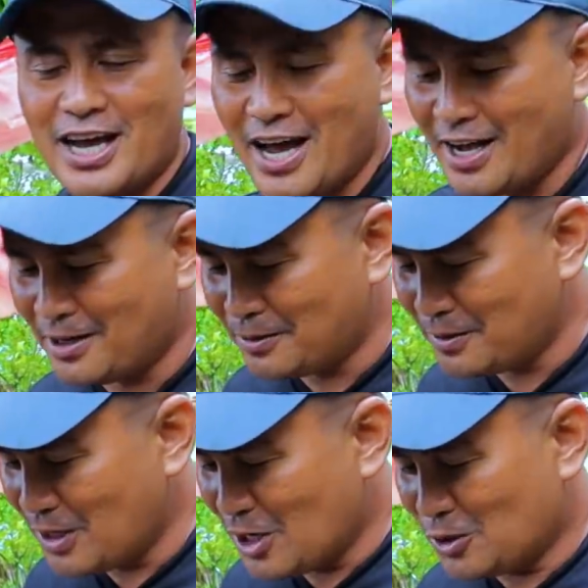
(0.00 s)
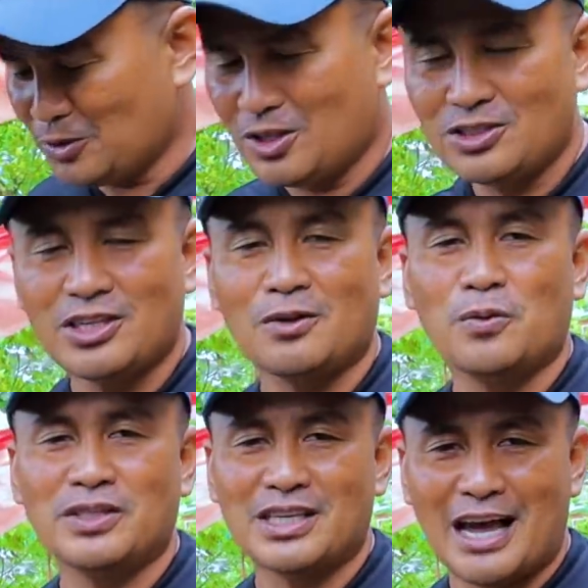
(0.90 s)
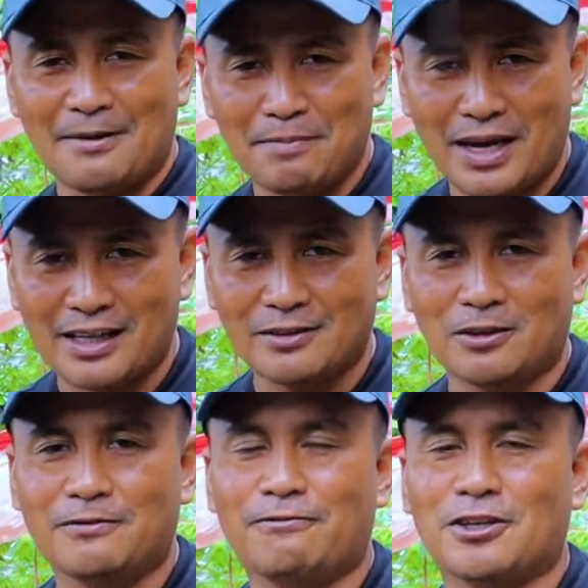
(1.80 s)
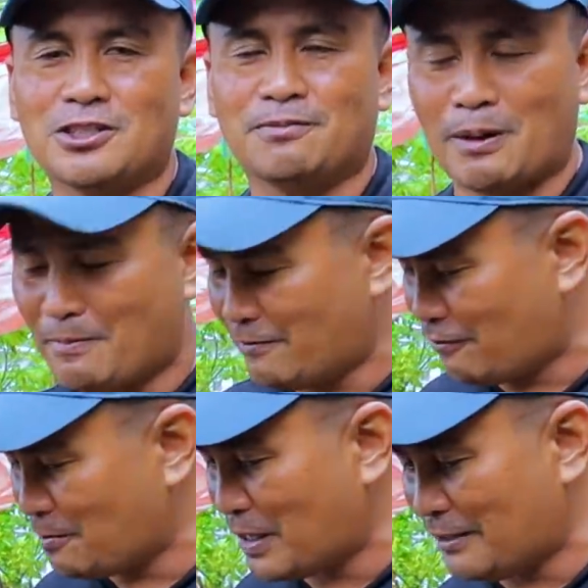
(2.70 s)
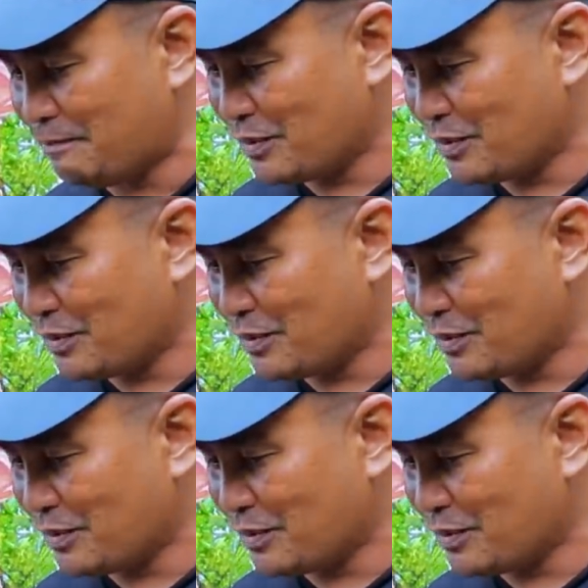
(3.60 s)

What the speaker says: how to distinguish a male goldfish from a female.